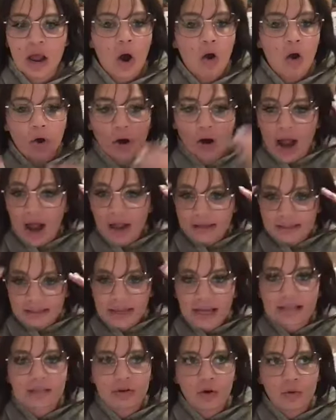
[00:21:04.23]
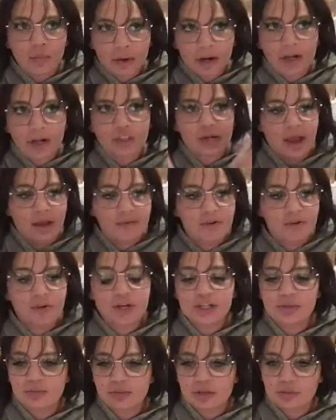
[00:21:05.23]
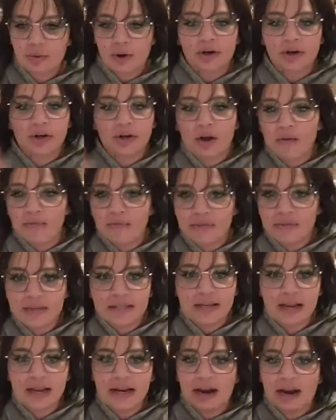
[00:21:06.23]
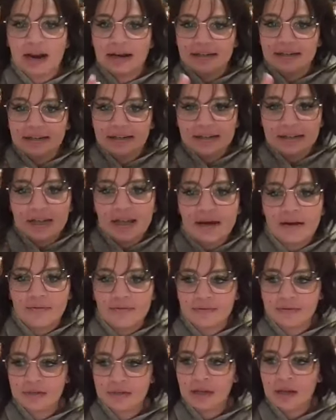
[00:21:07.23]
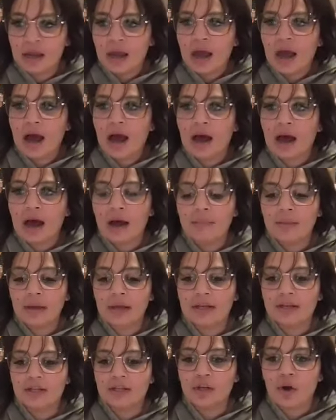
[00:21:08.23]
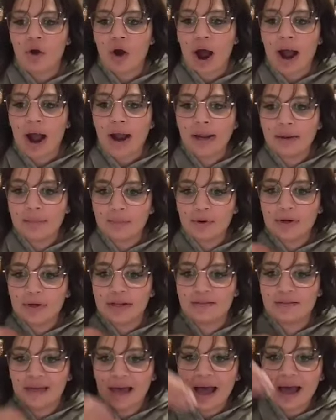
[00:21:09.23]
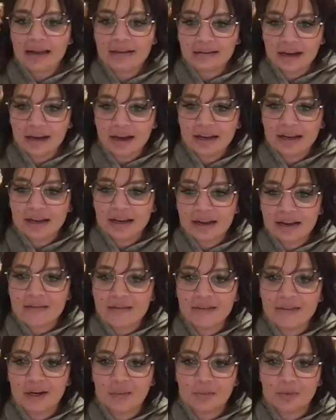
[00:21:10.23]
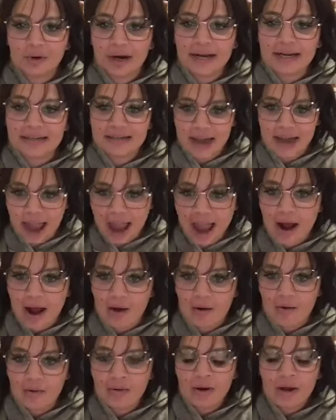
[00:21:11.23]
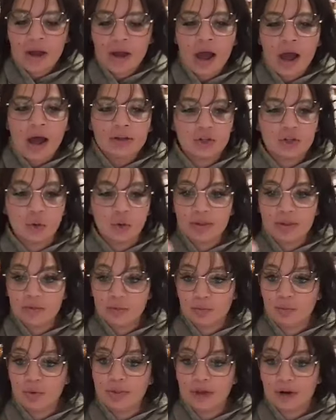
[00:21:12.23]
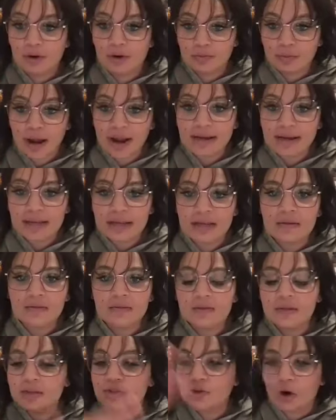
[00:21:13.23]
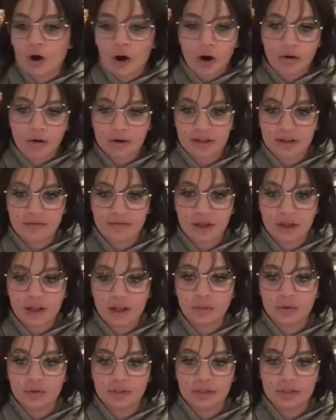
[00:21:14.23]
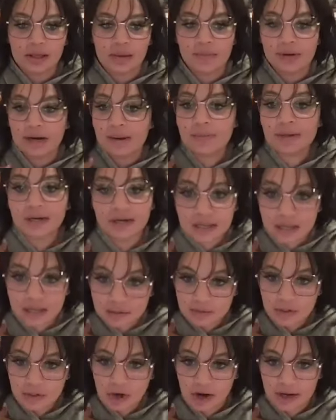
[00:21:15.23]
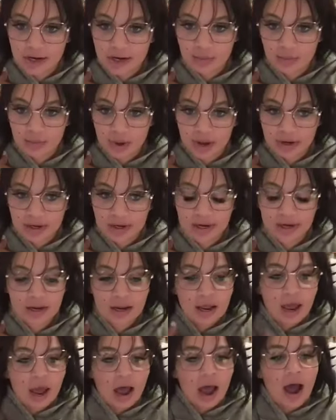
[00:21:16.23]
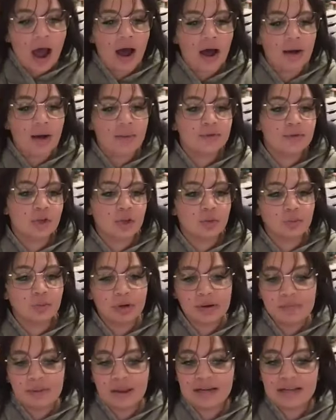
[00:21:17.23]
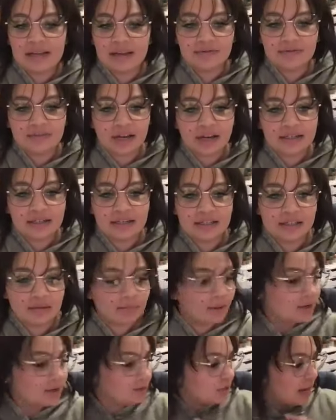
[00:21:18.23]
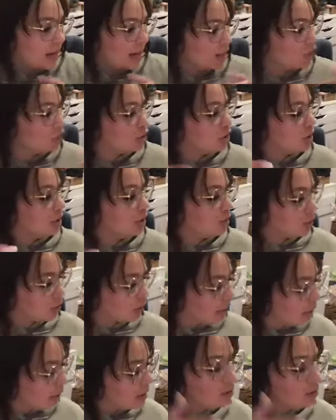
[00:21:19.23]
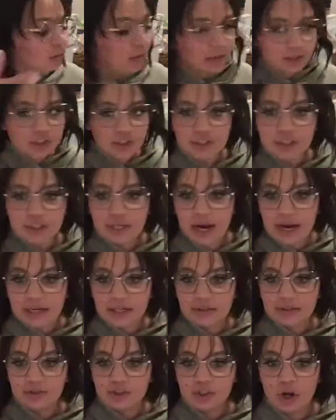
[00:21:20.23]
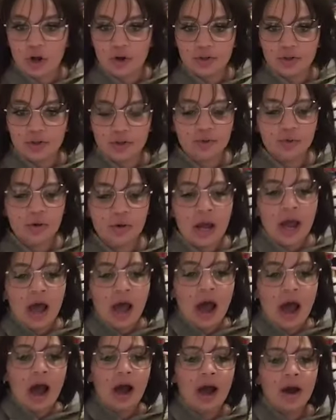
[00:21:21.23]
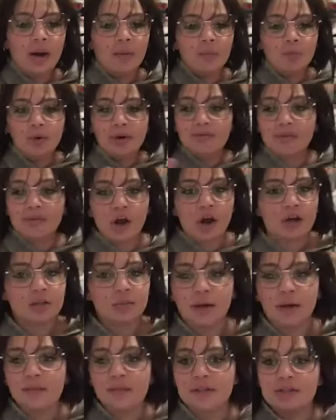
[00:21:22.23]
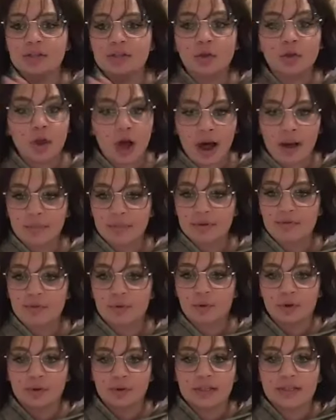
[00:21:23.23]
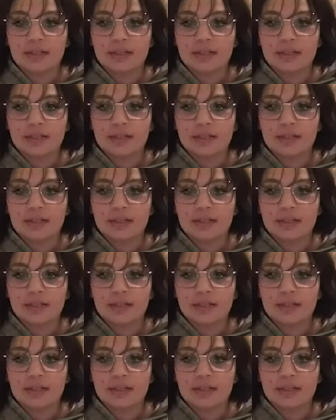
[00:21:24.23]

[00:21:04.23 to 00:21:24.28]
Or yes, oh my gosh, I have a Christmas party on this date. I need a gift. Um, and so I am putting that nugget in their brain now. So with, when they're ready, these are already available to them. And I'm going to keep talking about it. Um, so the pre-made gift ideas and bundles, I actually created one just to kind of show you. Um, we've talked about this a lot before.